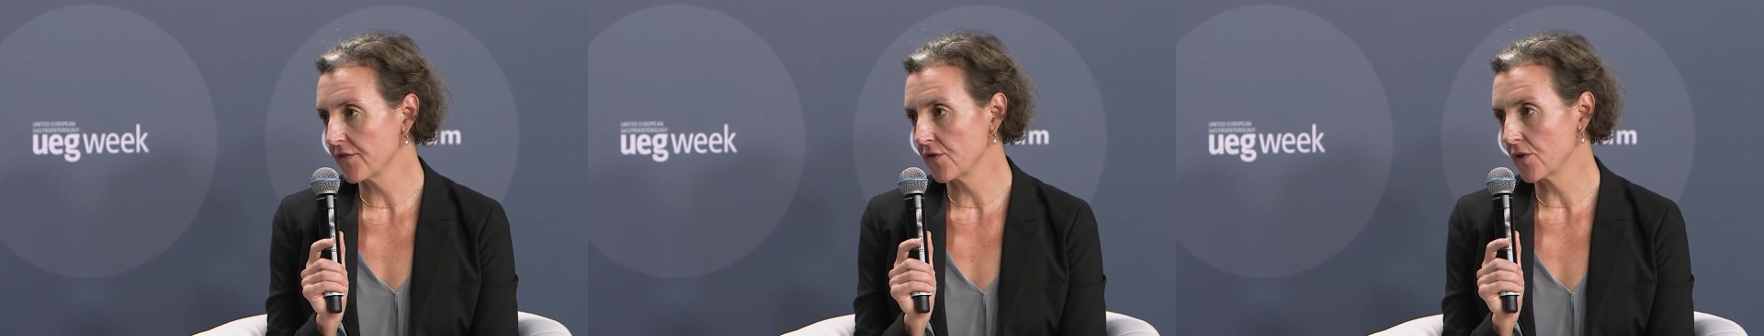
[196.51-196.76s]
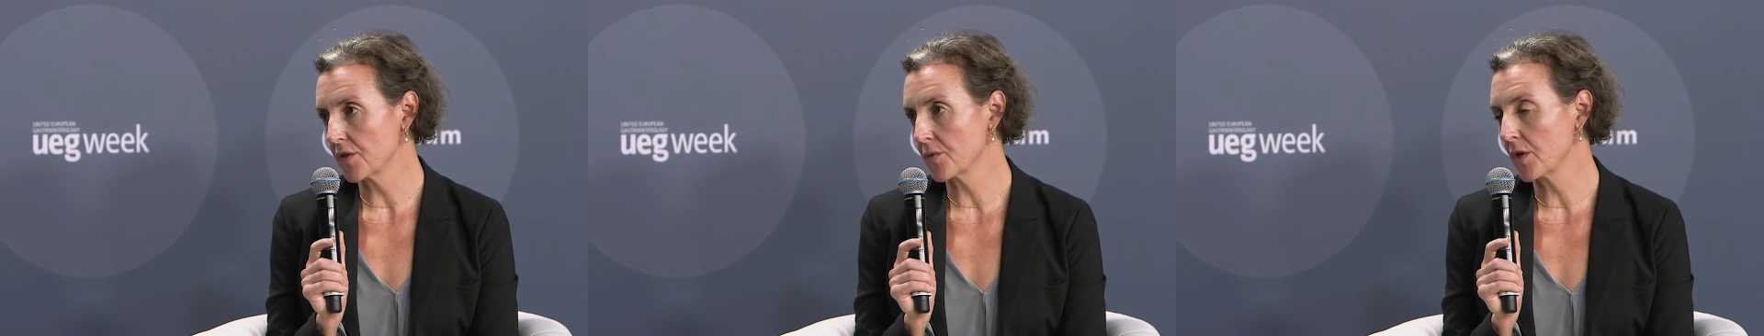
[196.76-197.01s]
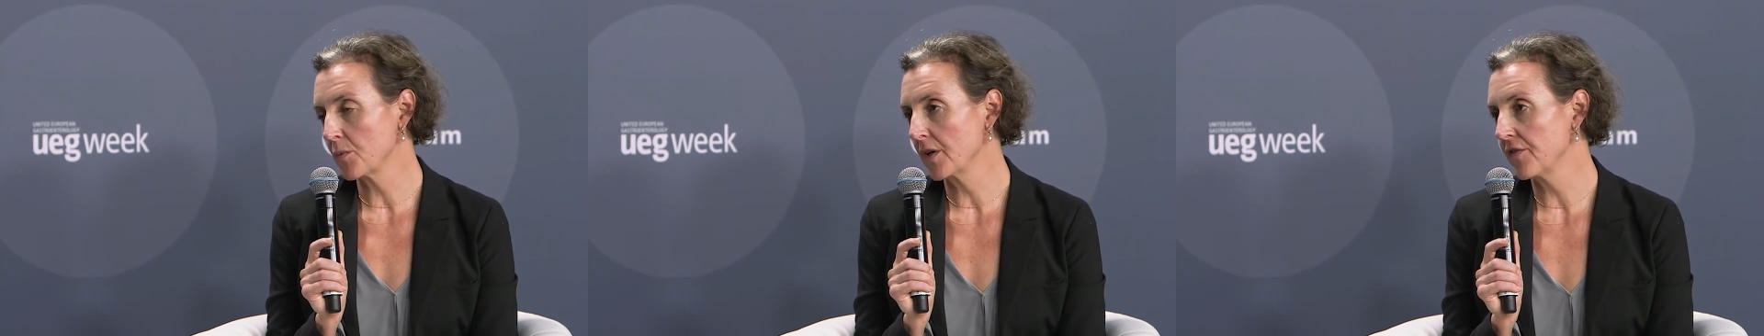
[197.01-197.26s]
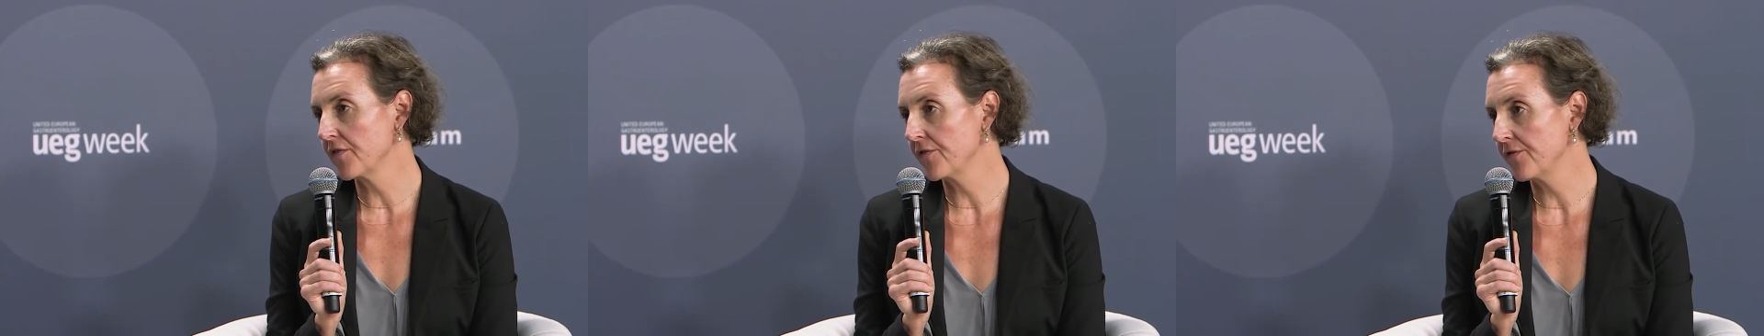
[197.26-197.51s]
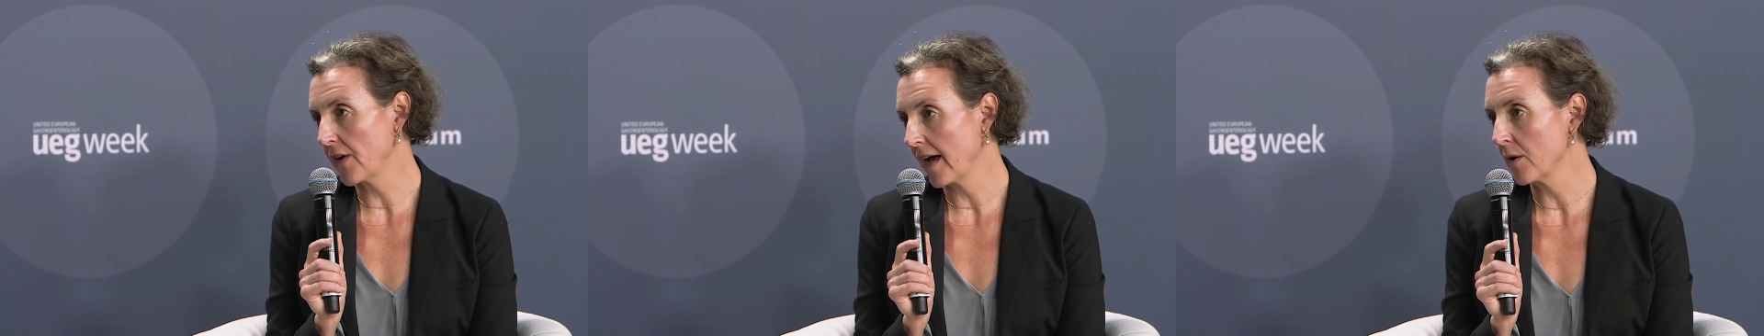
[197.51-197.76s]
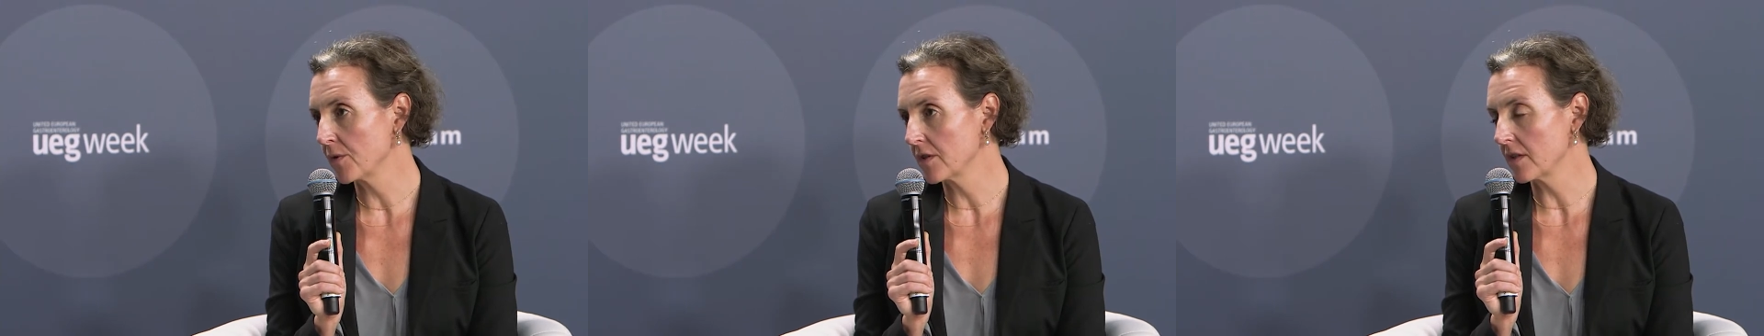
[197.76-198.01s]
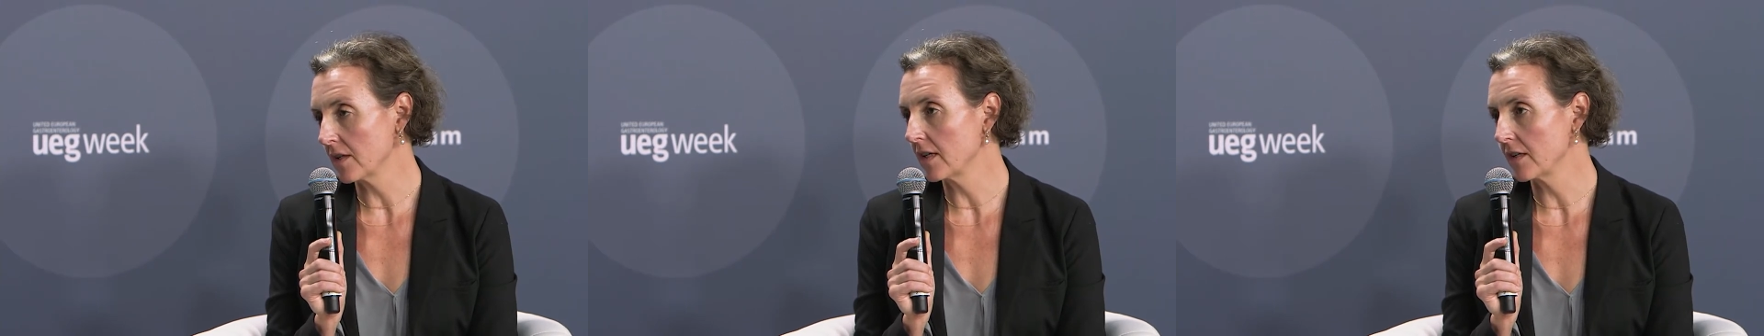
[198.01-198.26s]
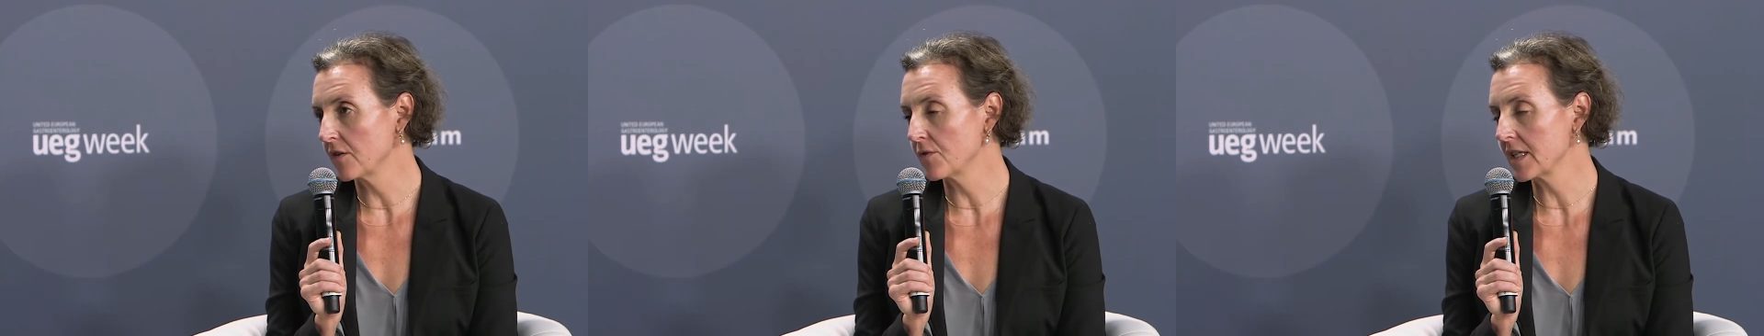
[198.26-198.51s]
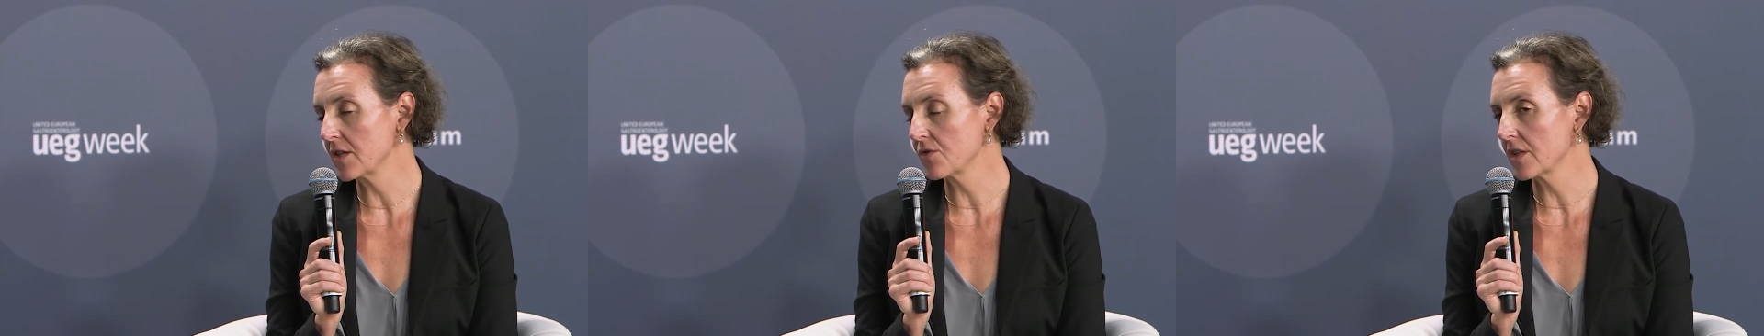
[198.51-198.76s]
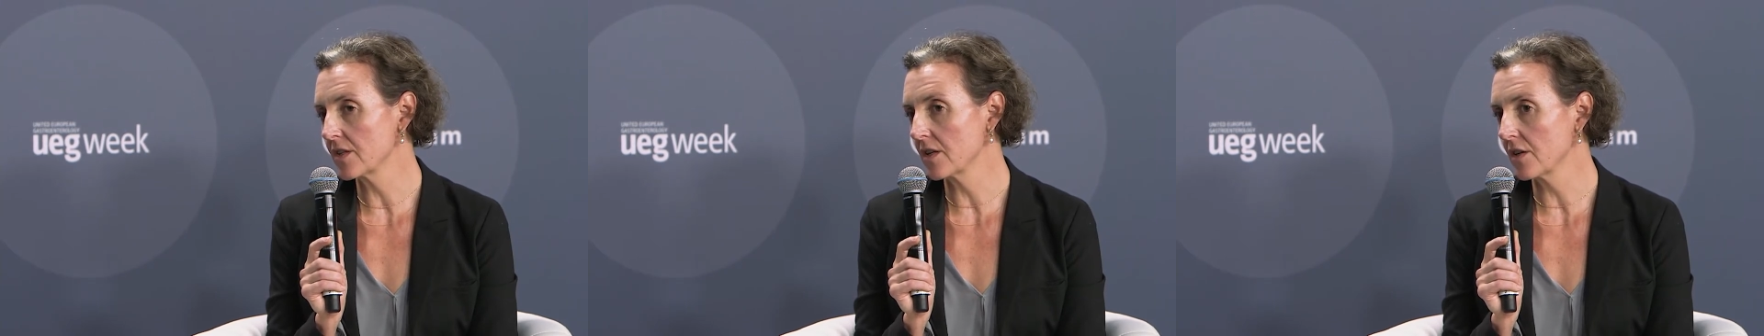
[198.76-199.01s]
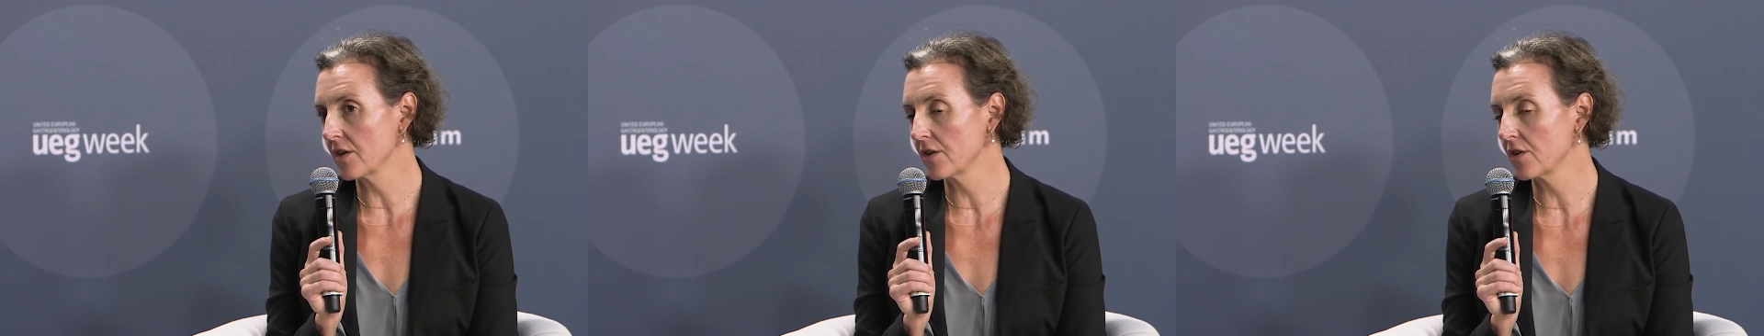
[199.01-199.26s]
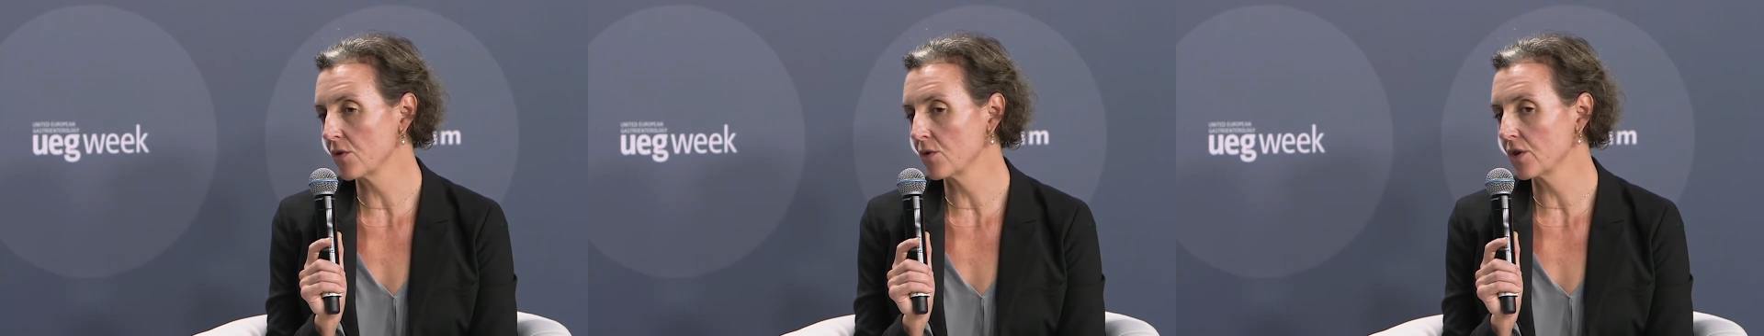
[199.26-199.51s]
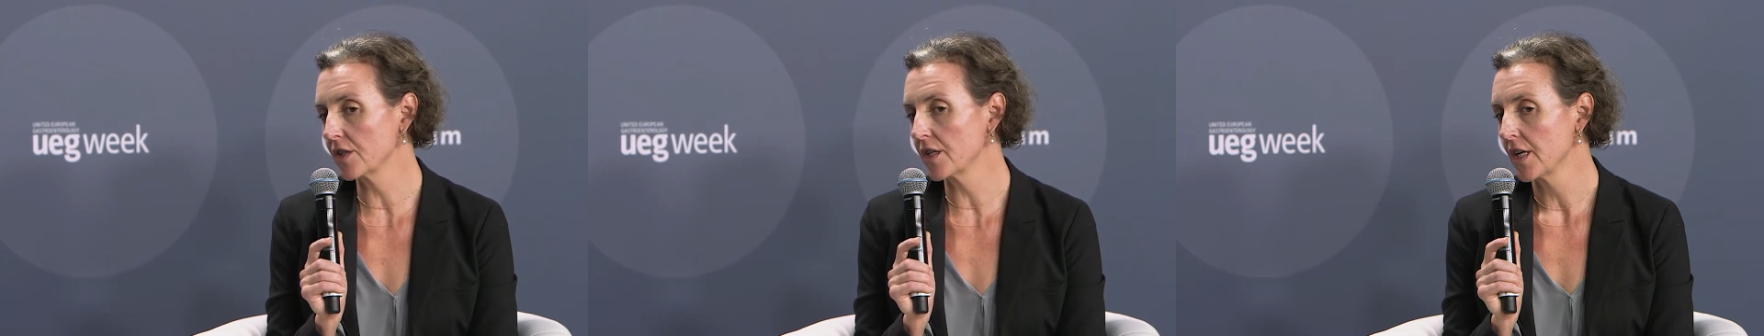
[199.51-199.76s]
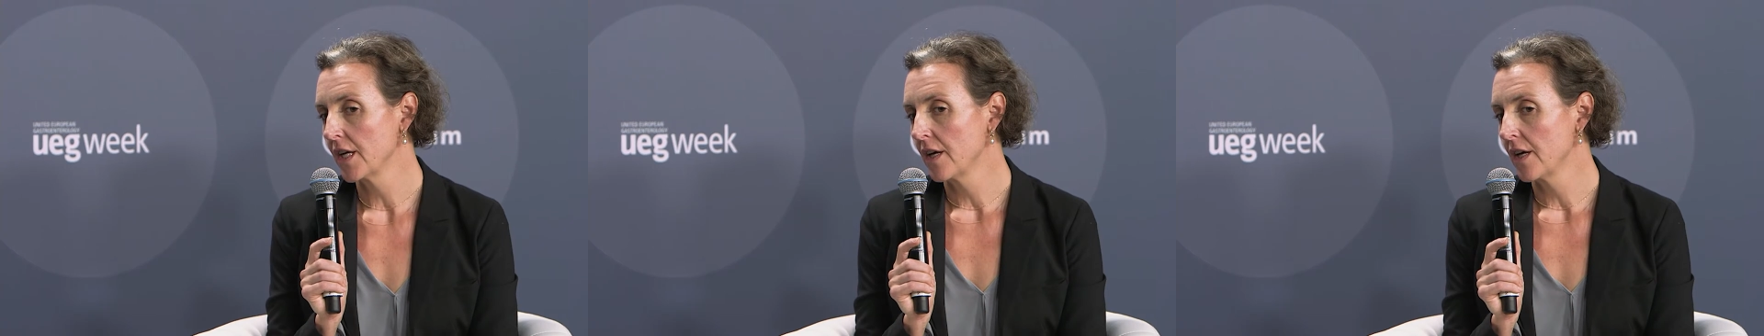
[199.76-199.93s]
forms where we found an increased risk in our cohort